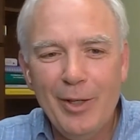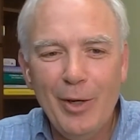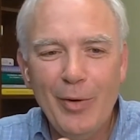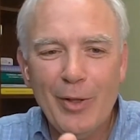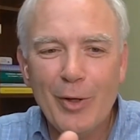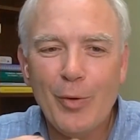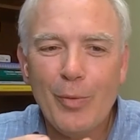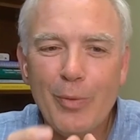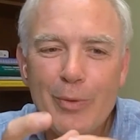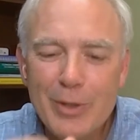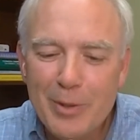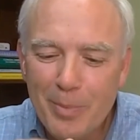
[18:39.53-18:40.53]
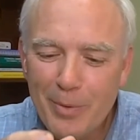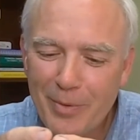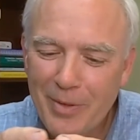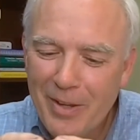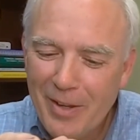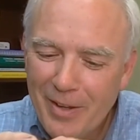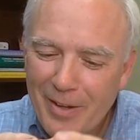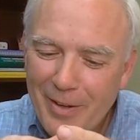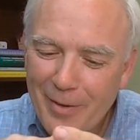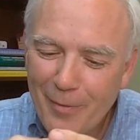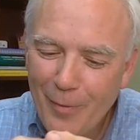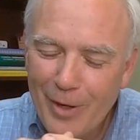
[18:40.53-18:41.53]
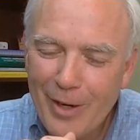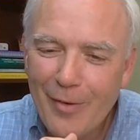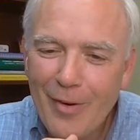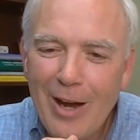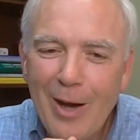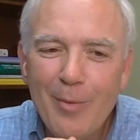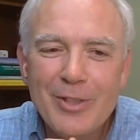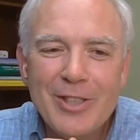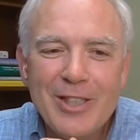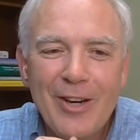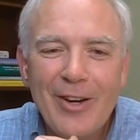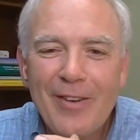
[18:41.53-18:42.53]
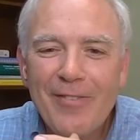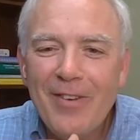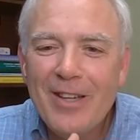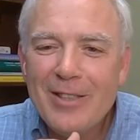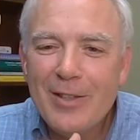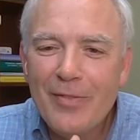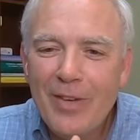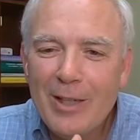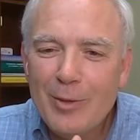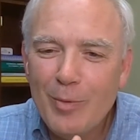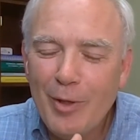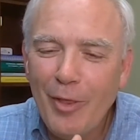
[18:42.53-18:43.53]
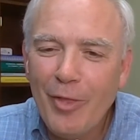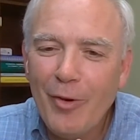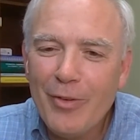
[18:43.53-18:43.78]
you know, in the crucible of whenever I was staring face to face with a